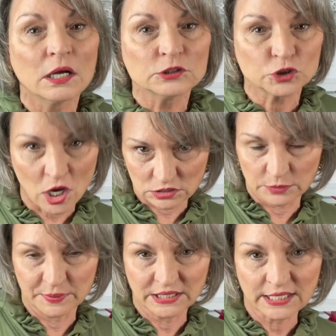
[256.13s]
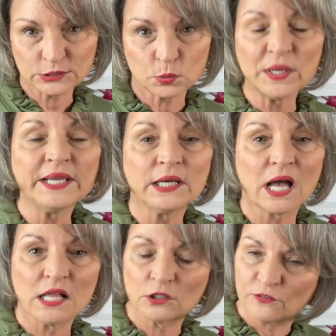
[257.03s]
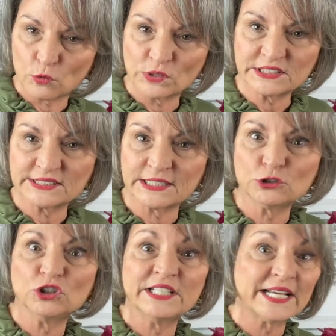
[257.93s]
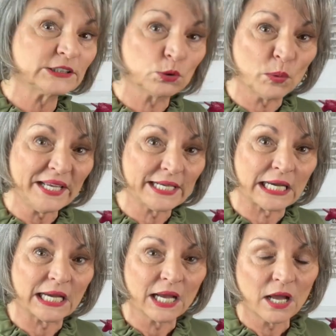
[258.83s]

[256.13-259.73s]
Talk to me next week. I look forward to seeing you next week